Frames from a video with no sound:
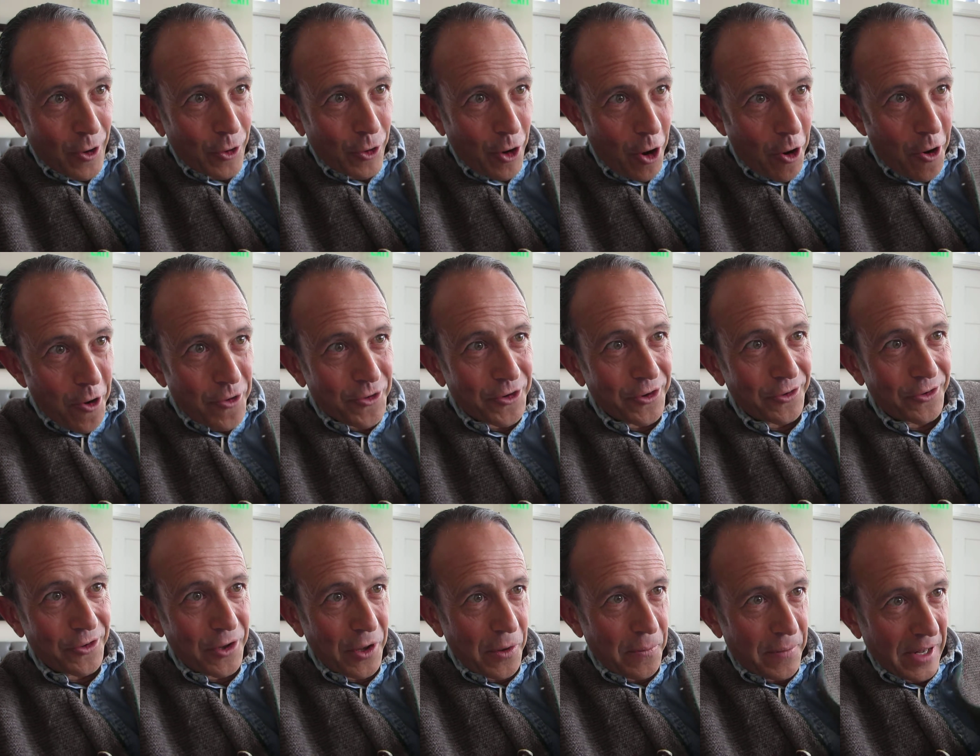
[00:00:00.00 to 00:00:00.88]
Courage
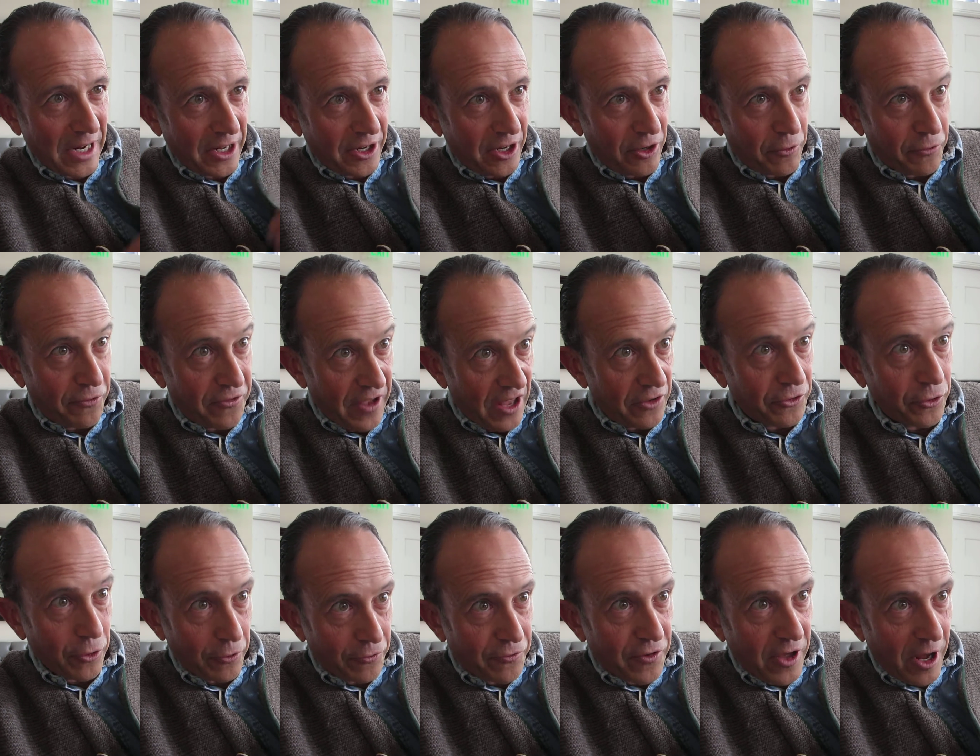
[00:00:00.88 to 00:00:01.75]
is the ability to
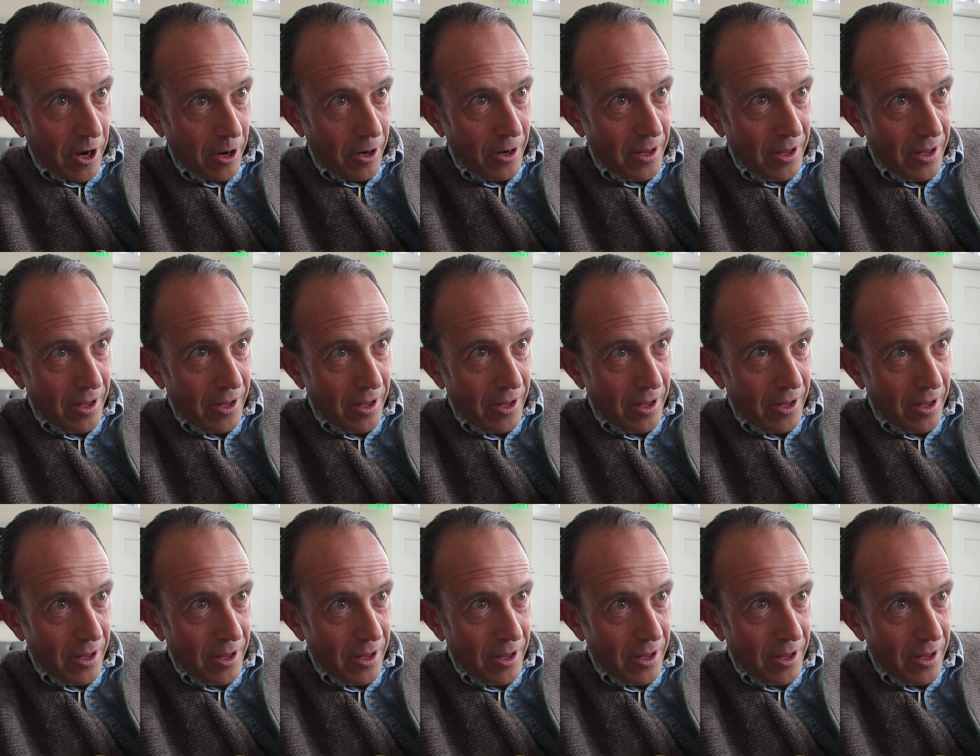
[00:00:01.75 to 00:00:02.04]
face your fear,